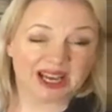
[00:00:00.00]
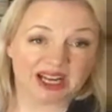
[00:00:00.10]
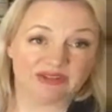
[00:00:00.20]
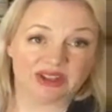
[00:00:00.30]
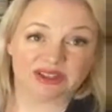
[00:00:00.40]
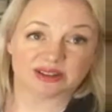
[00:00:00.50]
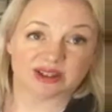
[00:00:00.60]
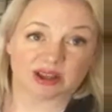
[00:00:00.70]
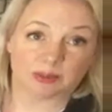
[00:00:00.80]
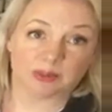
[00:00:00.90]
and if
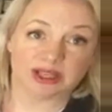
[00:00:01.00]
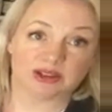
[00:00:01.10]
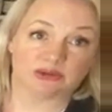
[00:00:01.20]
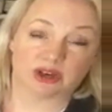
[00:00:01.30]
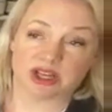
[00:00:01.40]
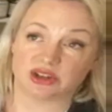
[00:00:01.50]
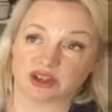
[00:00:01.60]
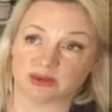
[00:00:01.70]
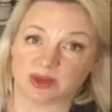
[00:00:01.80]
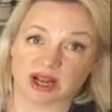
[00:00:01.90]
it's like a piece of
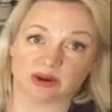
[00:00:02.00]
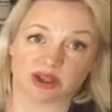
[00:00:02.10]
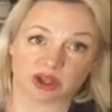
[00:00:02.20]
furniture that's been out